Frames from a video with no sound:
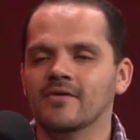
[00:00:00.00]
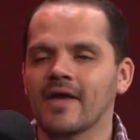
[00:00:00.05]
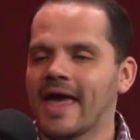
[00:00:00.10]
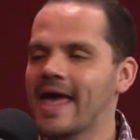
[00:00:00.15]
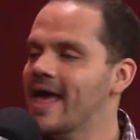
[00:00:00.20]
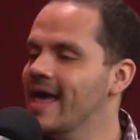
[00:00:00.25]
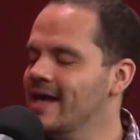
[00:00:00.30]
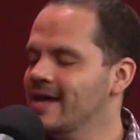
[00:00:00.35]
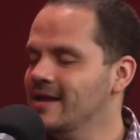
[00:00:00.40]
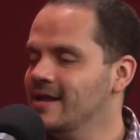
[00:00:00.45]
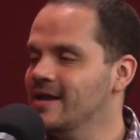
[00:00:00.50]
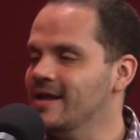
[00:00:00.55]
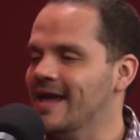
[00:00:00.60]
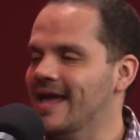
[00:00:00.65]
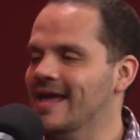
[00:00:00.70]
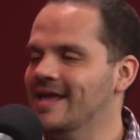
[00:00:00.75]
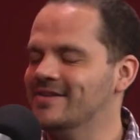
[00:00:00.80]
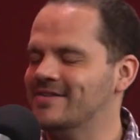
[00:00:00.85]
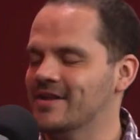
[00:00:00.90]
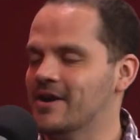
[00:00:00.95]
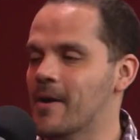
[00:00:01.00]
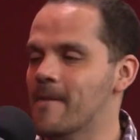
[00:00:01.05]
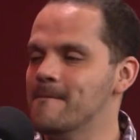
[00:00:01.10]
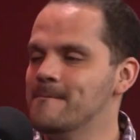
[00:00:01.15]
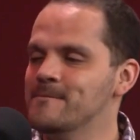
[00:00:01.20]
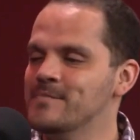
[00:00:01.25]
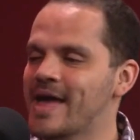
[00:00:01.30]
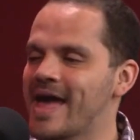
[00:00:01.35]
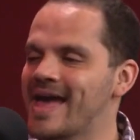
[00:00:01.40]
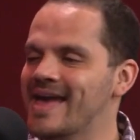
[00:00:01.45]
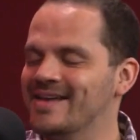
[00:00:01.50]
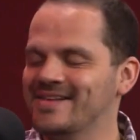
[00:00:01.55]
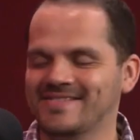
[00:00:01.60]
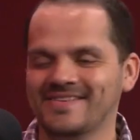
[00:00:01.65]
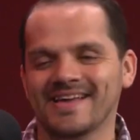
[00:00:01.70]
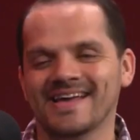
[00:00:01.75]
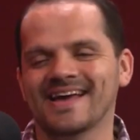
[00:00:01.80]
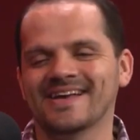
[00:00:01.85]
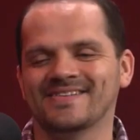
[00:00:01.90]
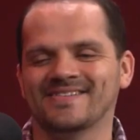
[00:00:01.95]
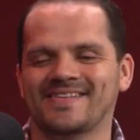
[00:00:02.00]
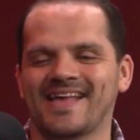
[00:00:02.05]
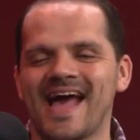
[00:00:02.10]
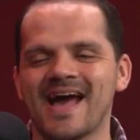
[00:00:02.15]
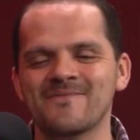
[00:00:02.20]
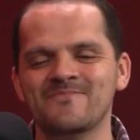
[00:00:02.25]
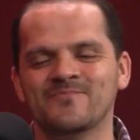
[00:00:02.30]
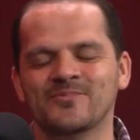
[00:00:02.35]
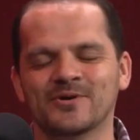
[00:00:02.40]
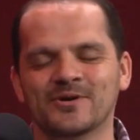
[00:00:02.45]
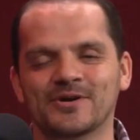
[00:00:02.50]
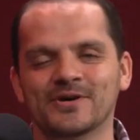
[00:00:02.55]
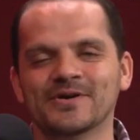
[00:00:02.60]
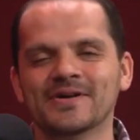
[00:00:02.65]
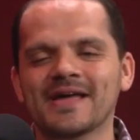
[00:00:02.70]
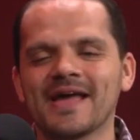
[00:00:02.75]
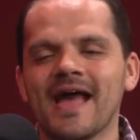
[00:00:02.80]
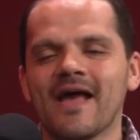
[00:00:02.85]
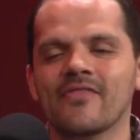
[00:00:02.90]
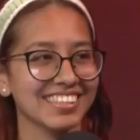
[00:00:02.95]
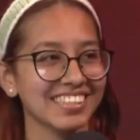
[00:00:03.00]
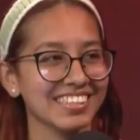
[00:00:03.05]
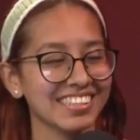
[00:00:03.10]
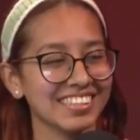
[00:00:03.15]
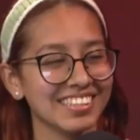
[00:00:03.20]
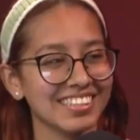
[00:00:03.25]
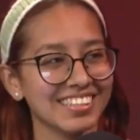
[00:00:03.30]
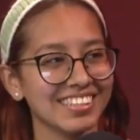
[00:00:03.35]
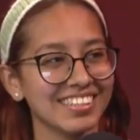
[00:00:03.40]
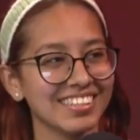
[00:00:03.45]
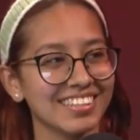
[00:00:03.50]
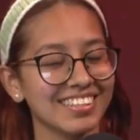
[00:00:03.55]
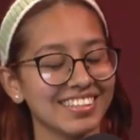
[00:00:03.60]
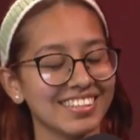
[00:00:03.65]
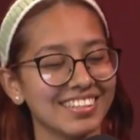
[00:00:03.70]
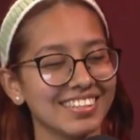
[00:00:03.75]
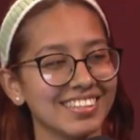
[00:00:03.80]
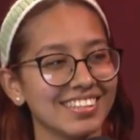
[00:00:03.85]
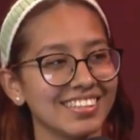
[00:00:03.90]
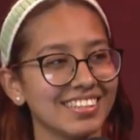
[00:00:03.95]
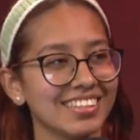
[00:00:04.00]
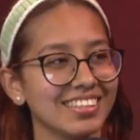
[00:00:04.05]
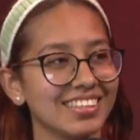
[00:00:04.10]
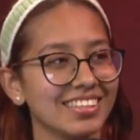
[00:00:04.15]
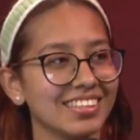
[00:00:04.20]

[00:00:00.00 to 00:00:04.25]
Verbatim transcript: Heidy is an amazing example that it is possible.